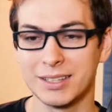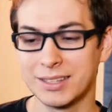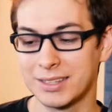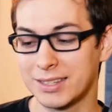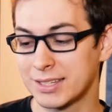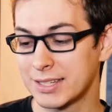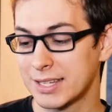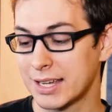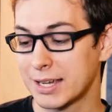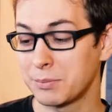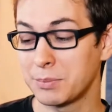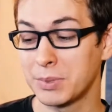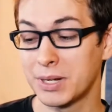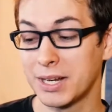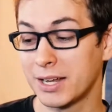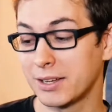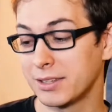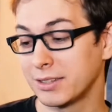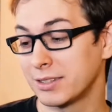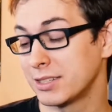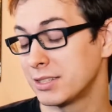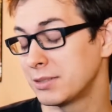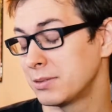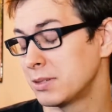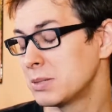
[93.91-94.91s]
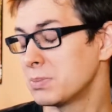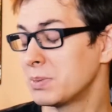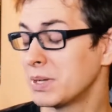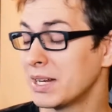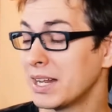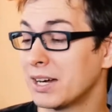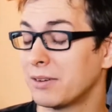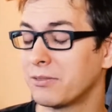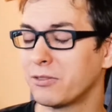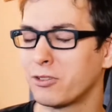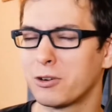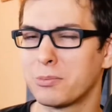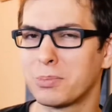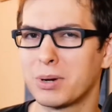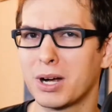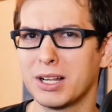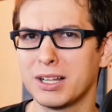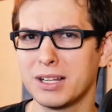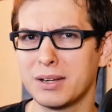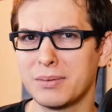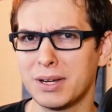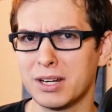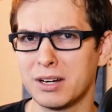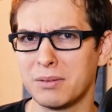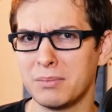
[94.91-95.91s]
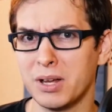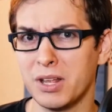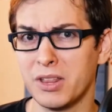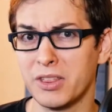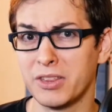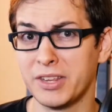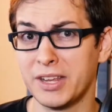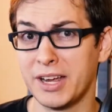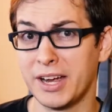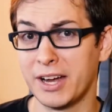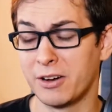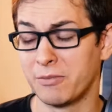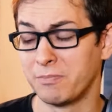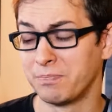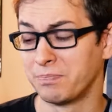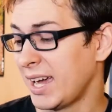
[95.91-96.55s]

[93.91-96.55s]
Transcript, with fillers: this had been out, this has been out for probably about a month now,